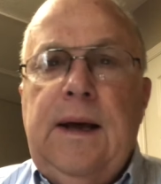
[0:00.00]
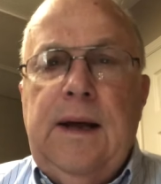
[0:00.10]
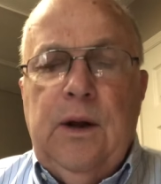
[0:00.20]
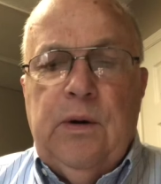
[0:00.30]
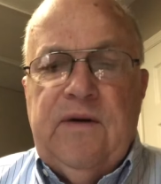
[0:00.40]

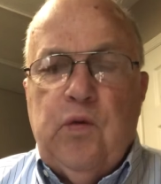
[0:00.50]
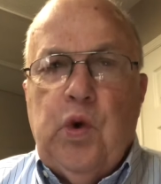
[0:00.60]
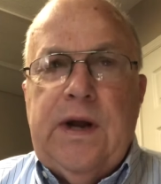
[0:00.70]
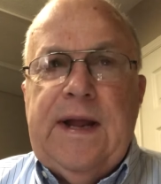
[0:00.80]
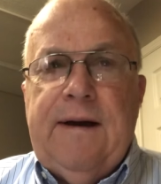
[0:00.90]
Hello
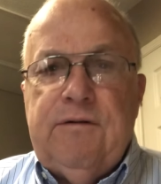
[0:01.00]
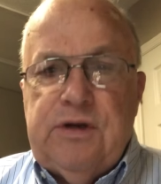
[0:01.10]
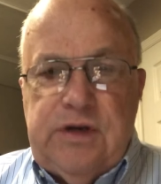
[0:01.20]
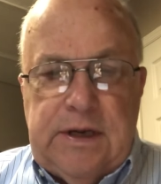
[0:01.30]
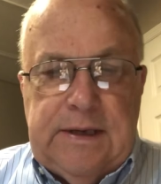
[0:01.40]
everyone, I
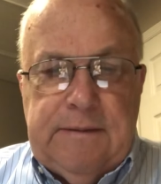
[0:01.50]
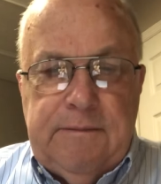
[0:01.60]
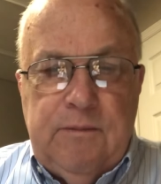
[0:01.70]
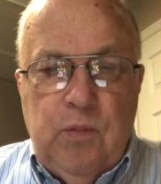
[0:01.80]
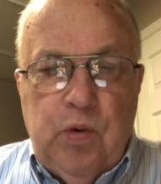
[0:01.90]
was
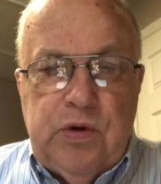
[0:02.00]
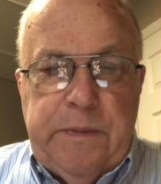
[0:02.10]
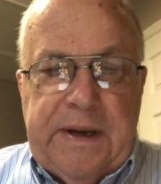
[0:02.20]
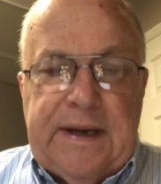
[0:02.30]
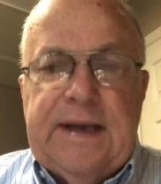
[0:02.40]
wanting to
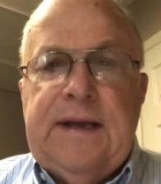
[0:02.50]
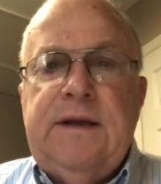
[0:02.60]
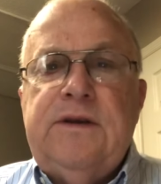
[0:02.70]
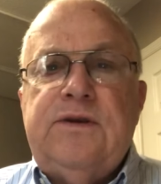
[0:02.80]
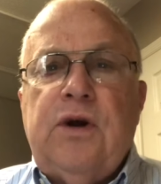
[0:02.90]
make a
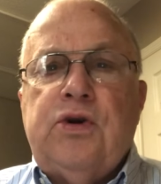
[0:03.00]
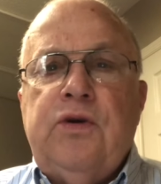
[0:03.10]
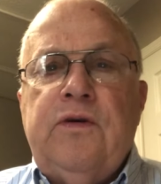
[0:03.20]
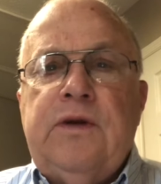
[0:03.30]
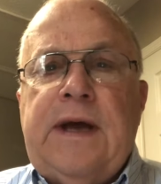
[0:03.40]
Start
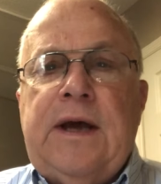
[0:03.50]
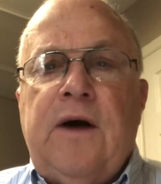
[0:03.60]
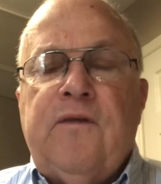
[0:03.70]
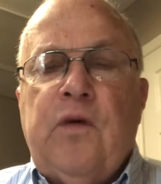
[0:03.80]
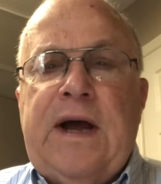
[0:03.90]
Your Day
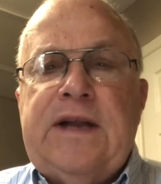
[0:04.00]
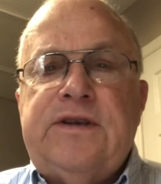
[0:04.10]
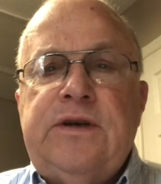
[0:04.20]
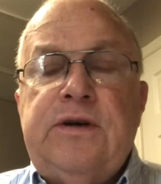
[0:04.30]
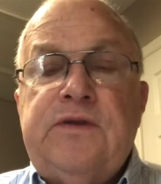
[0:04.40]
Off Right
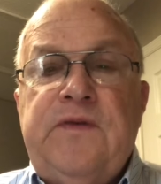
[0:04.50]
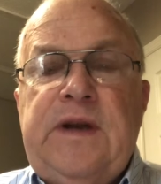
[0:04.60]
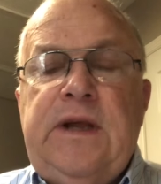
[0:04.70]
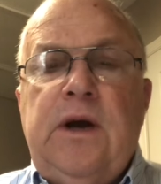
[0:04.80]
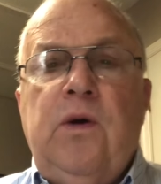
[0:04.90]
series
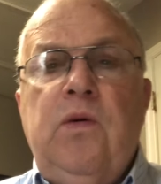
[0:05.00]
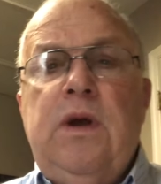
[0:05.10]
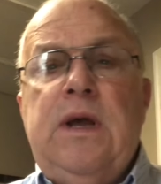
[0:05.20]
video